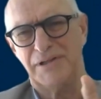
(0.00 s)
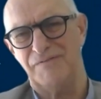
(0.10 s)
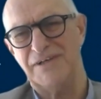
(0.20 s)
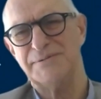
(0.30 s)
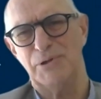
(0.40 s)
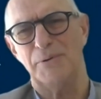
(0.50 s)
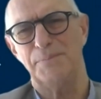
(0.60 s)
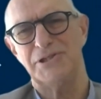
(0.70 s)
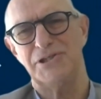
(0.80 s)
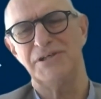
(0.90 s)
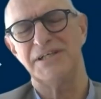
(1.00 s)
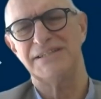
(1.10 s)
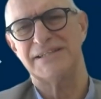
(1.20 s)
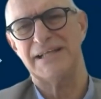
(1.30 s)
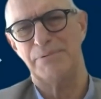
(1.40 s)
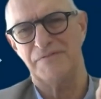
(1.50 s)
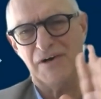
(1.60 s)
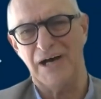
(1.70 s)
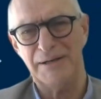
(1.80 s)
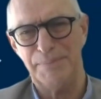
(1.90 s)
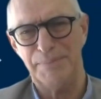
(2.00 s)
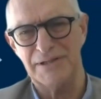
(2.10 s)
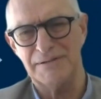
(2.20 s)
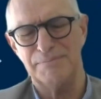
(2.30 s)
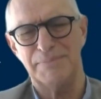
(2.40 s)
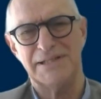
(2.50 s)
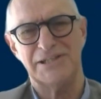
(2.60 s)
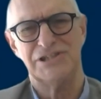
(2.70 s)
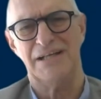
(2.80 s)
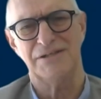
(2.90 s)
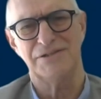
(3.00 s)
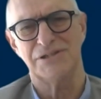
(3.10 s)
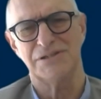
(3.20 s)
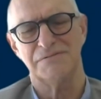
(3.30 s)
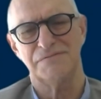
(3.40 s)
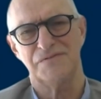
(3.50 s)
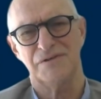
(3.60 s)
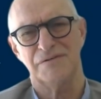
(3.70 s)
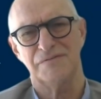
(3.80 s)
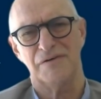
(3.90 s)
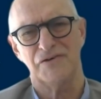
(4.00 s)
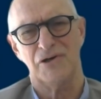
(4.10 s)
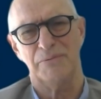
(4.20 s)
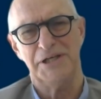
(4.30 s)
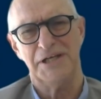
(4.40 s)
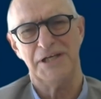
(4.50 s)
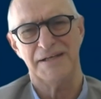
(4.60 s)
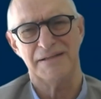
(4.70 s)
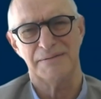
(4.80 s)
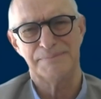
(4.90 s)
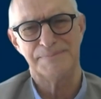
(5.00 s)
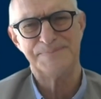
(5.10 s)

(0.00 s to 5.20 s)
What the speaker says: the investment opportunities they provide, but the challenges of accommodating them?